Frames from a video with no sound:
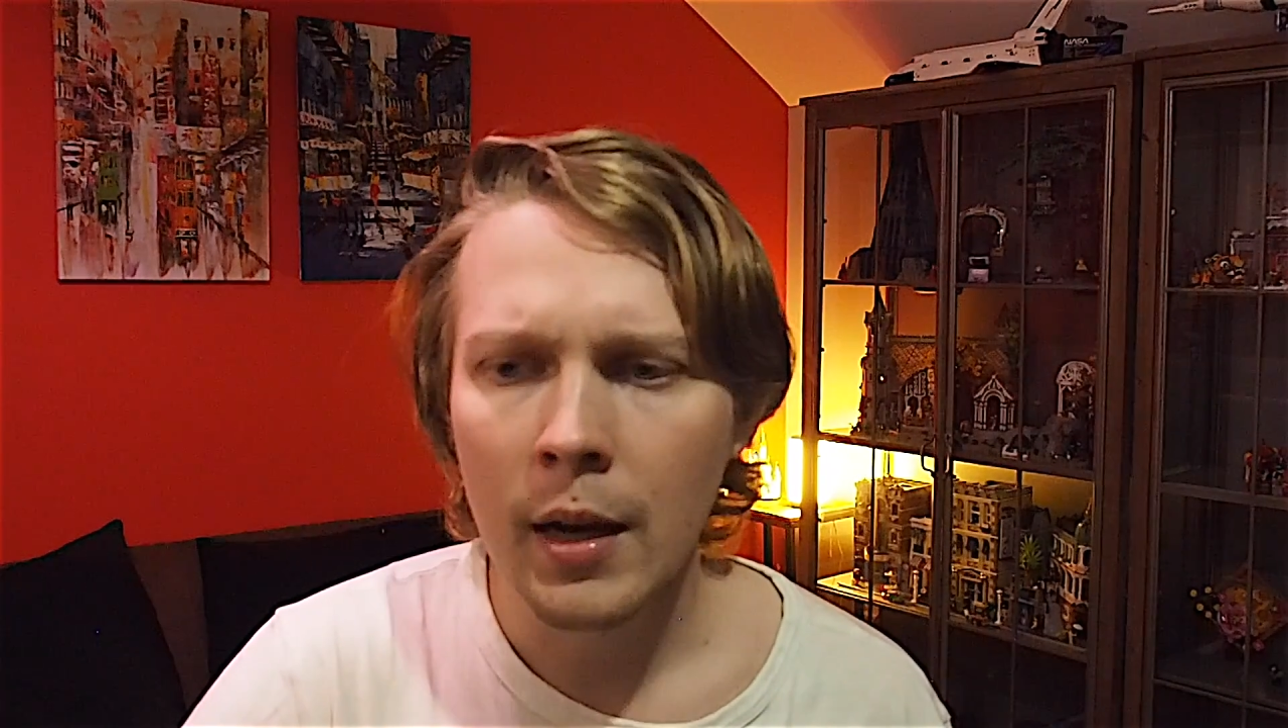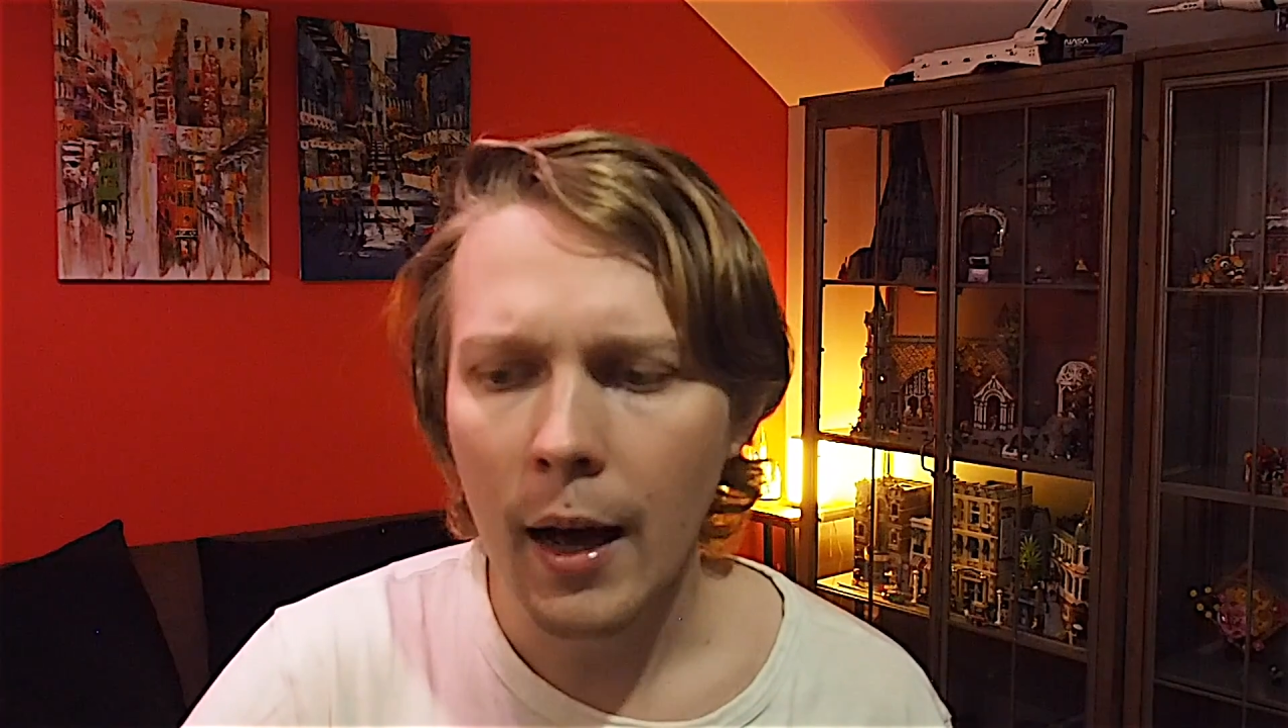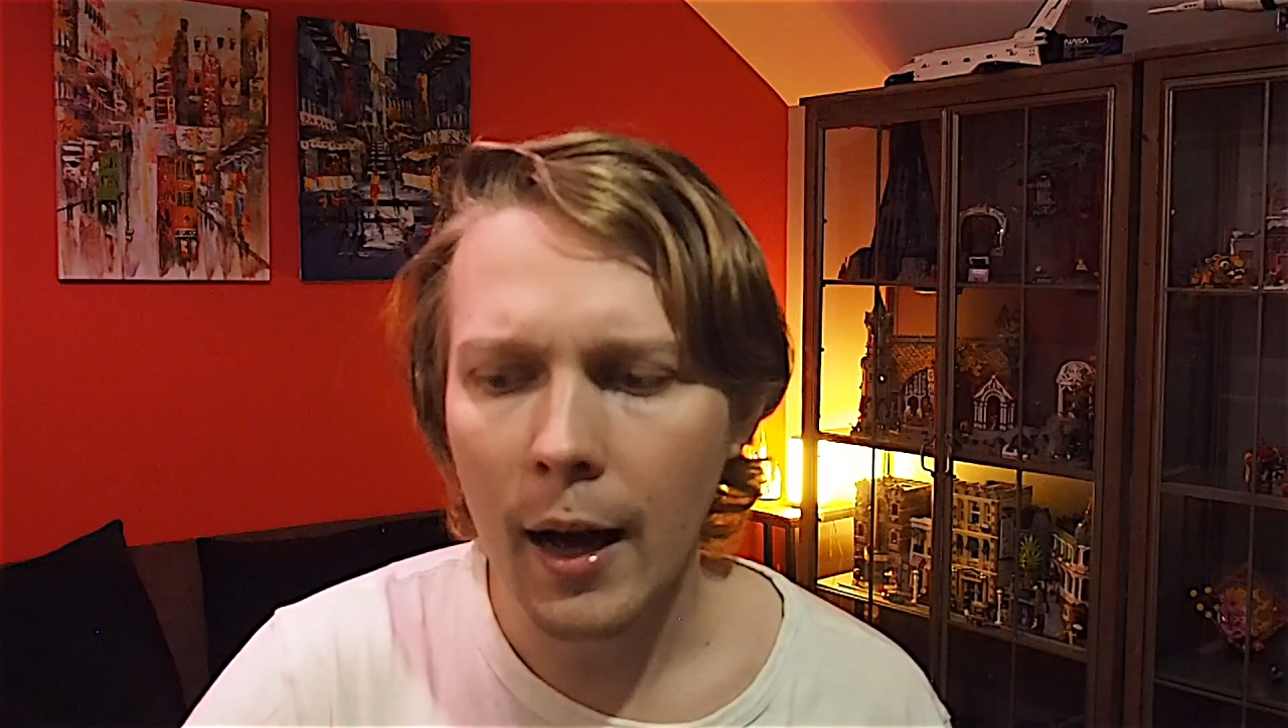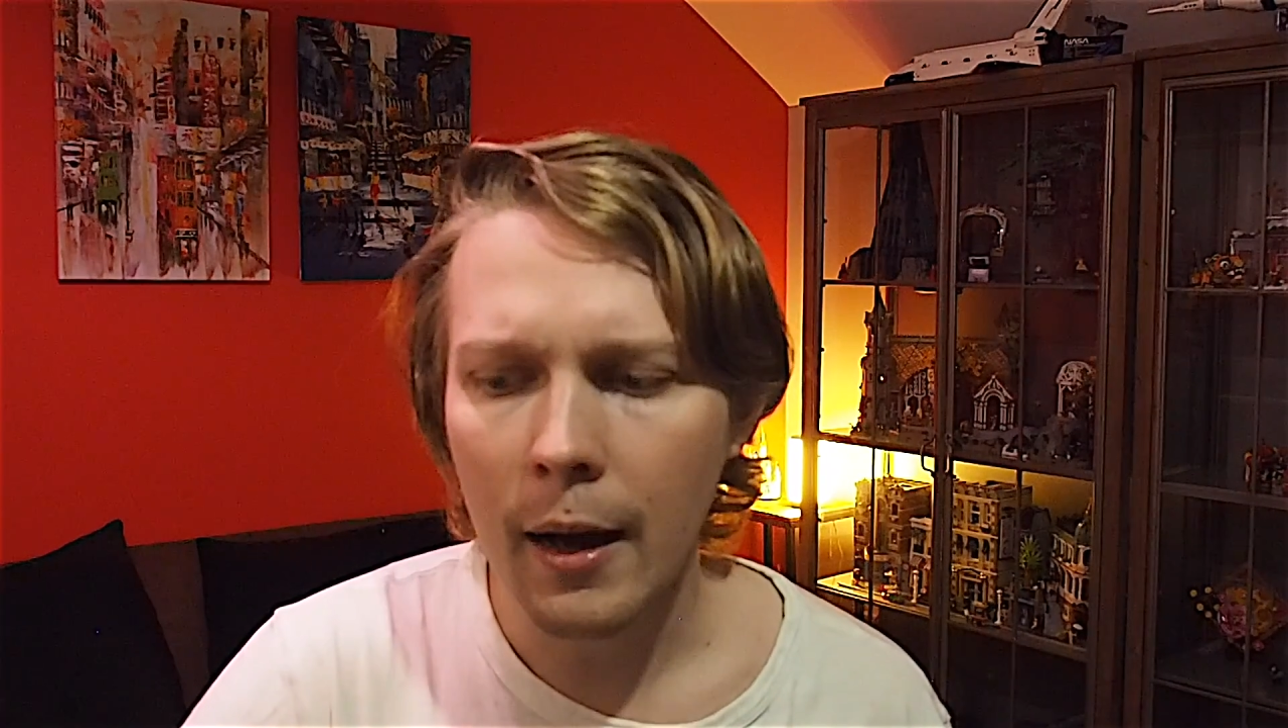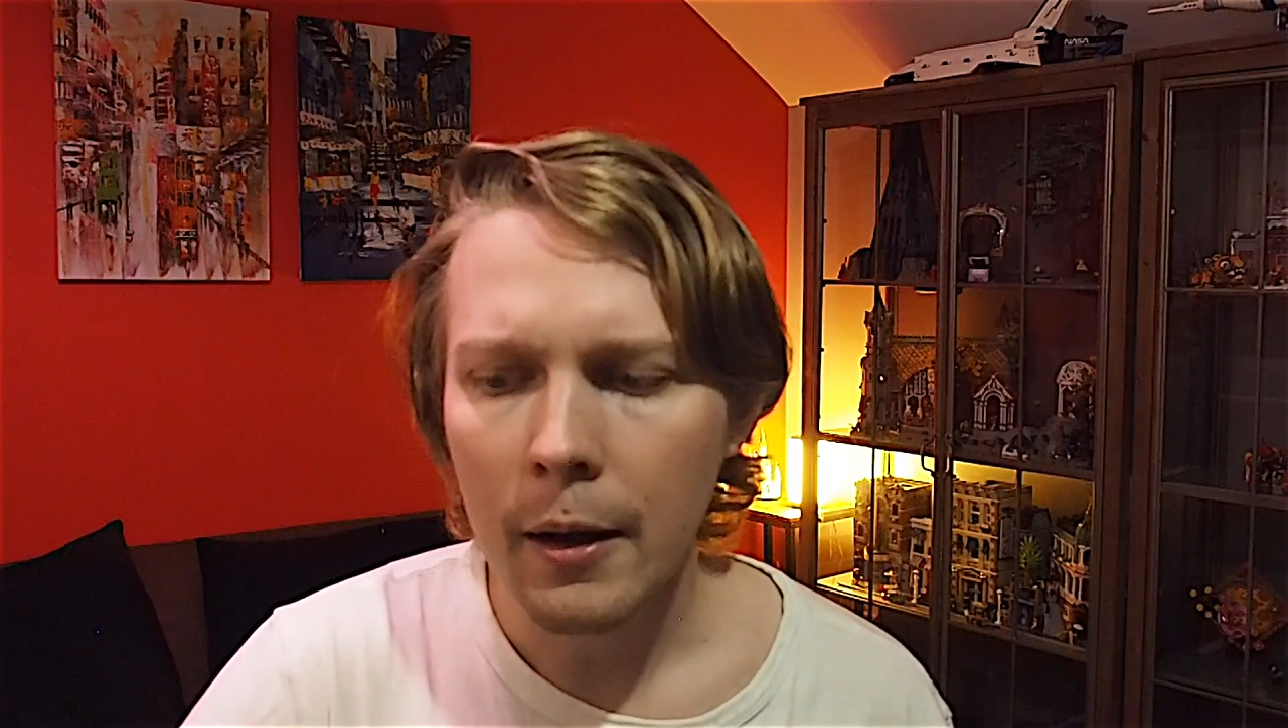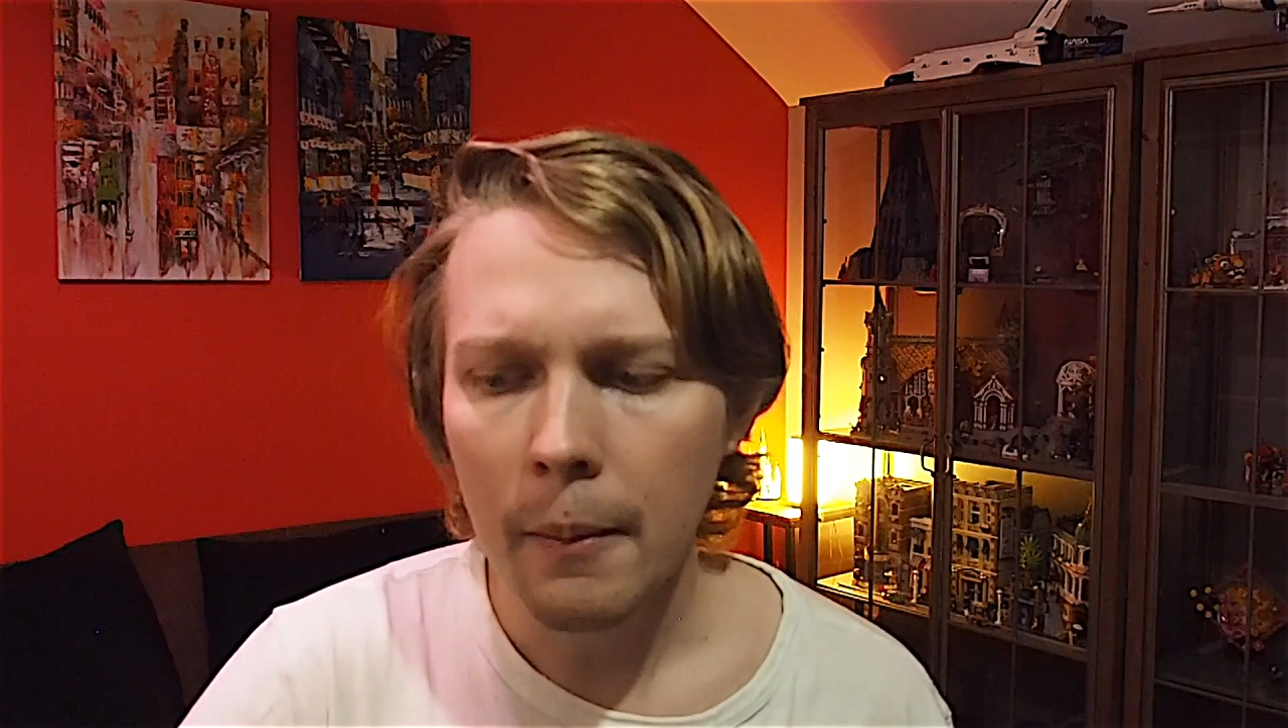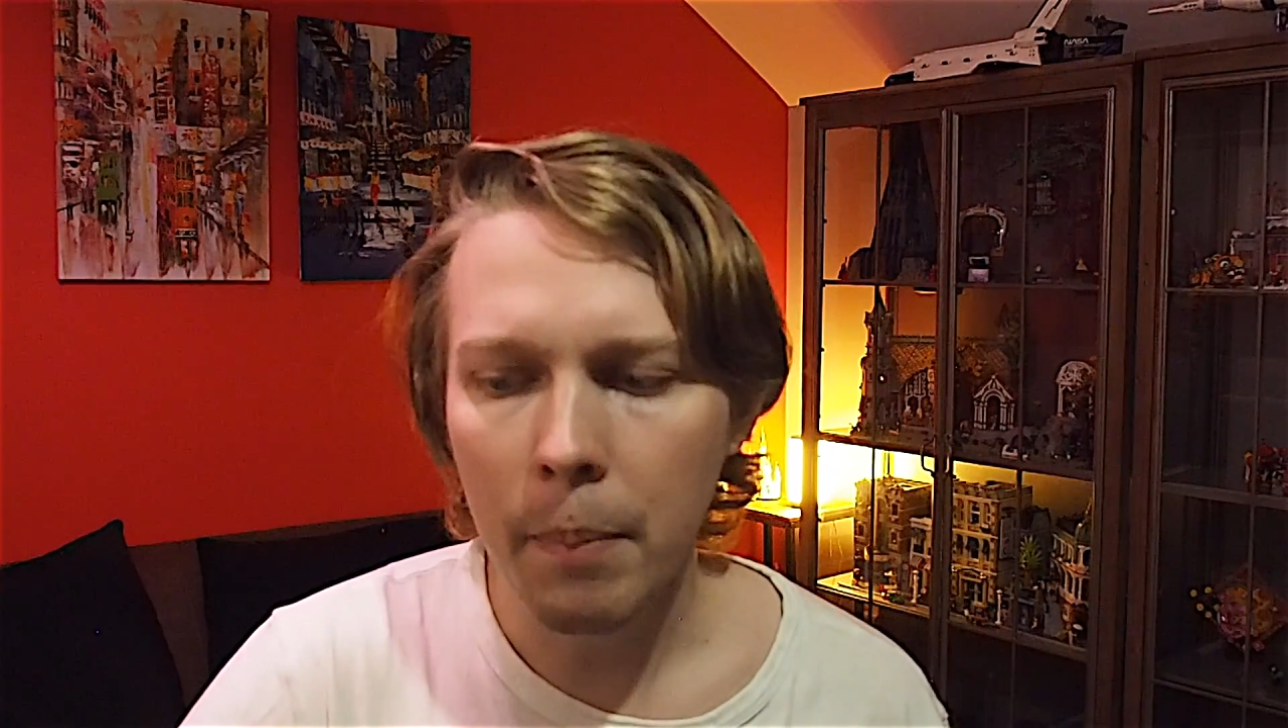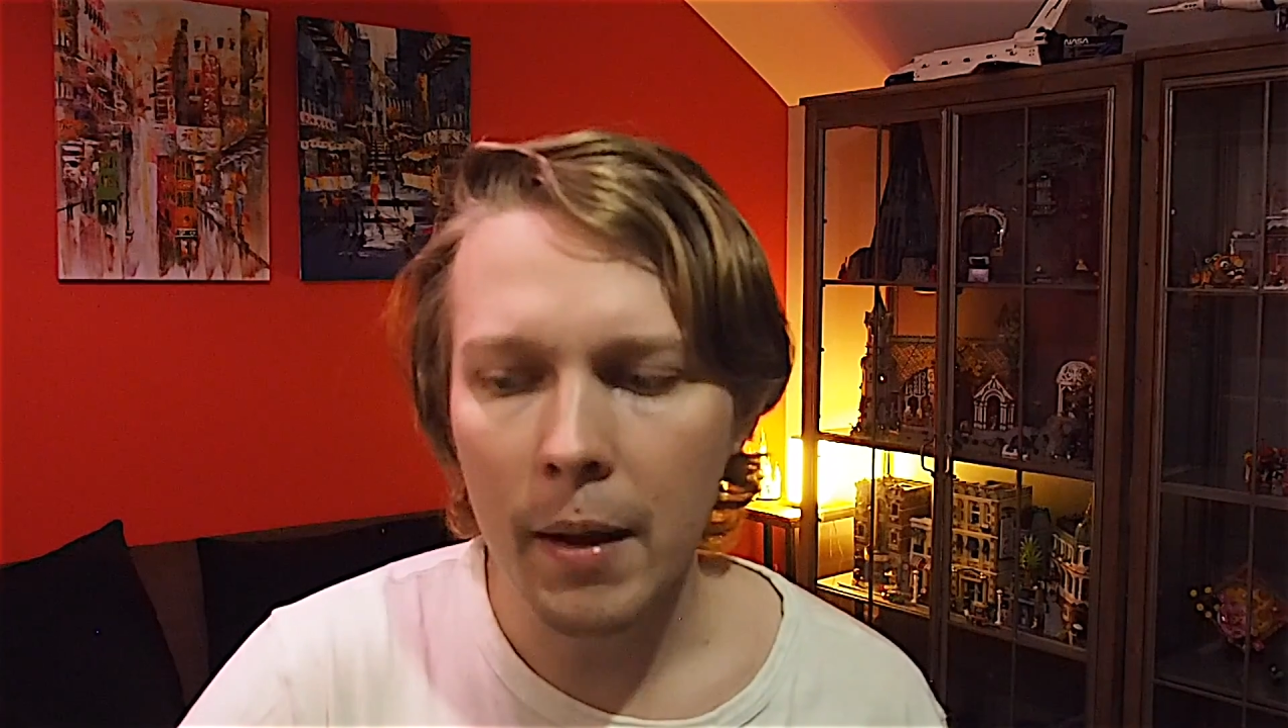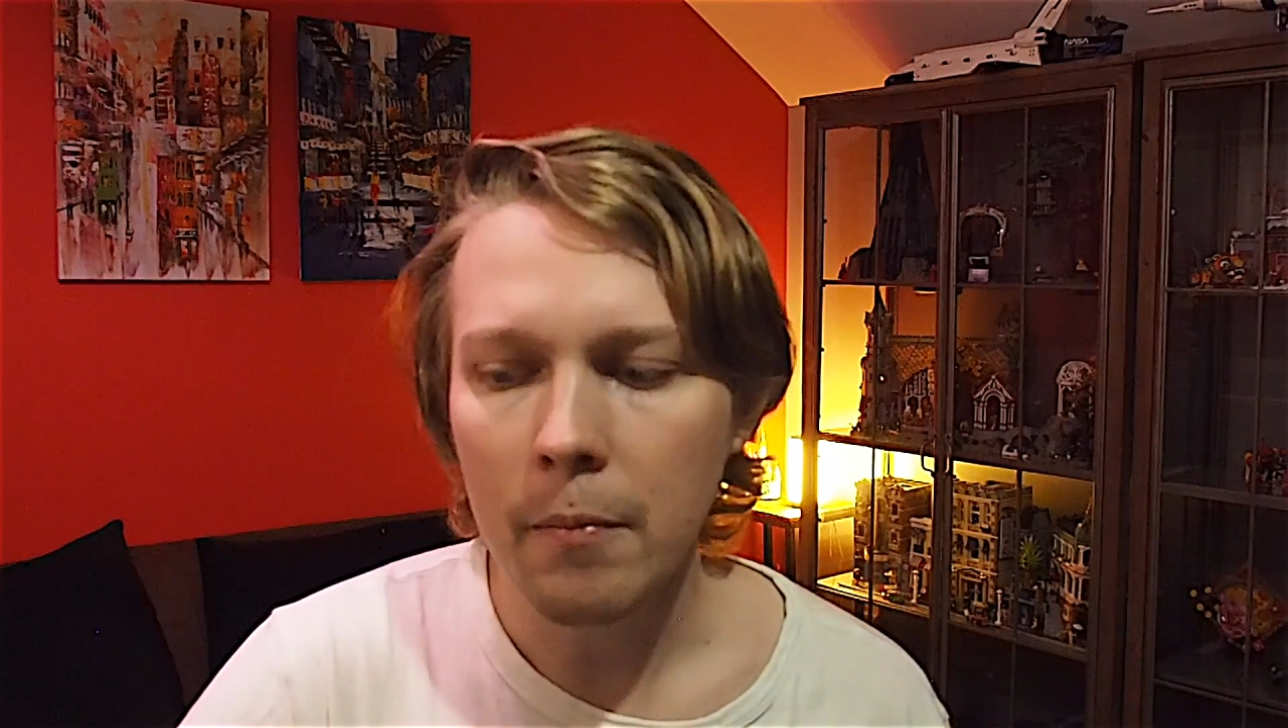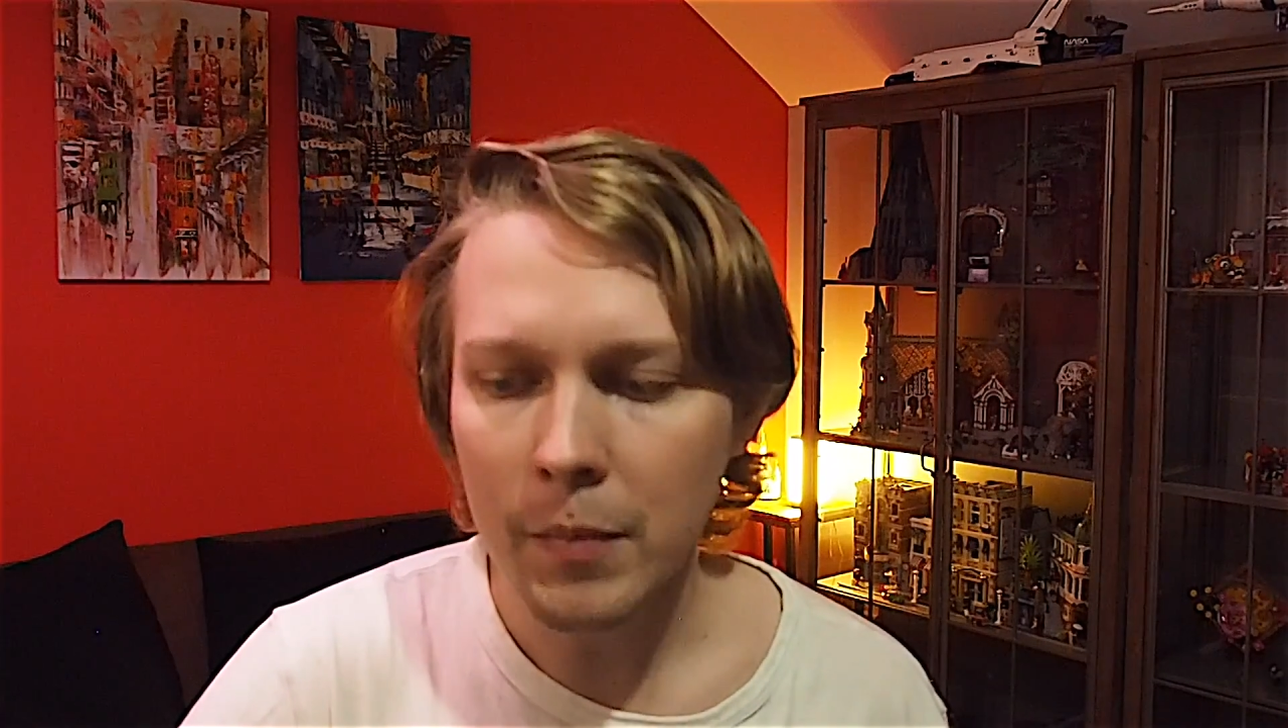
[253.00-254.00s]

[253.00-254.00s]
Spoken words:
but